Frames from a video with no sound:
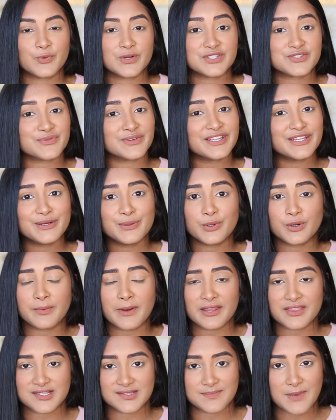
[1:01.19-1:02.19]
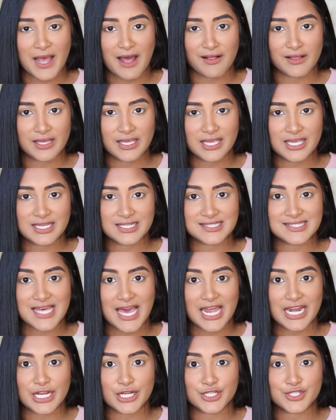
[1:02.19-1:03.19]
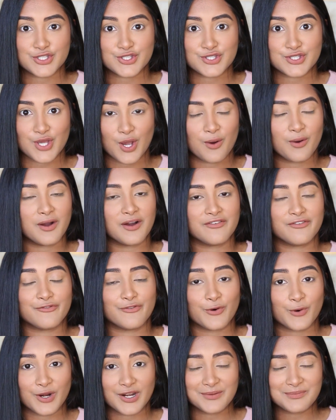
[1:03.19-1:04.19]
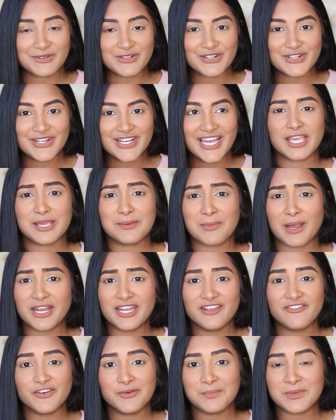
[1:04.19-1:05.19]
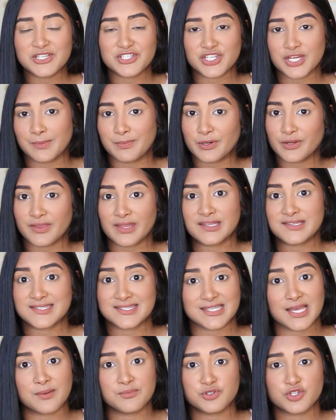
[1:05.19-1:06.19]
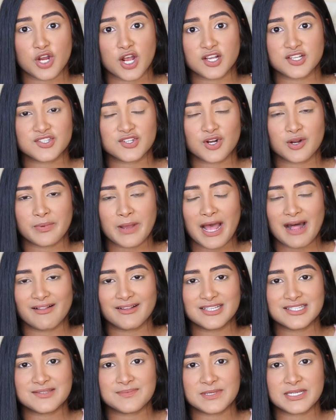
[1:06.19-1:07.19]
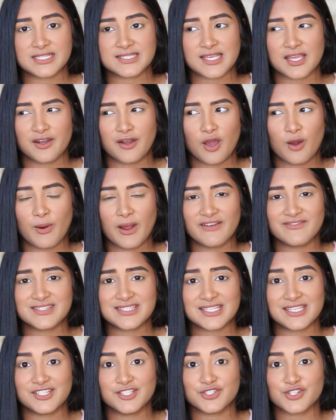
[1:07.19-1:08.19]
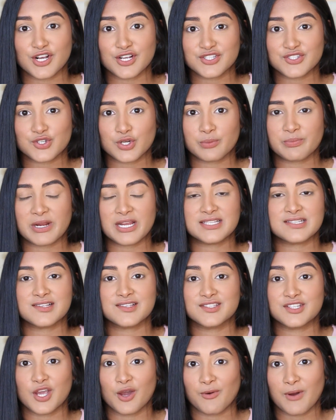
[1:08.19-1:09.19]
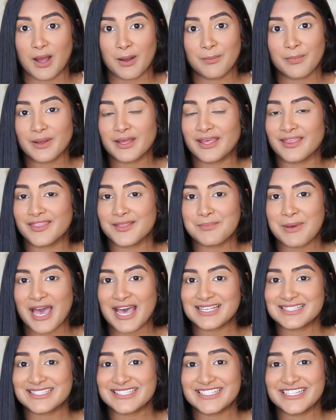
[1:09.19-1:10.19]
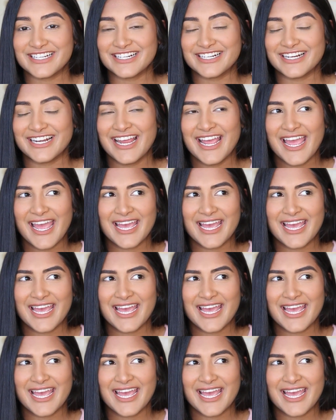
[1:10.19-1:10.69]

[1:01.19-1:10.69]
What's really cool about this palette is that it's so affordable. It might even be cheaper than some drugstore palettes, because I know I've seen drugstore prices go up in the past year.